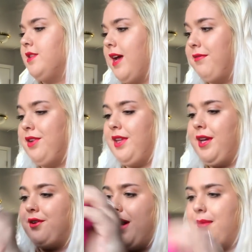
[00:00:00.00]
definitely
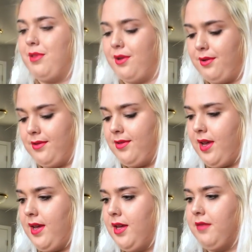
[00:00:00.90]
grab those
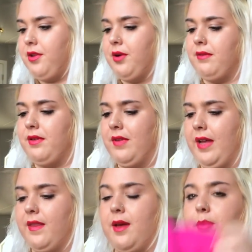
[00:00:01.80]
if you ever
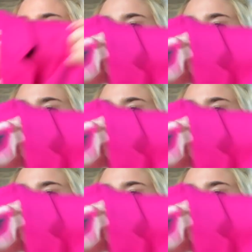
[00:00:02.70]
find them.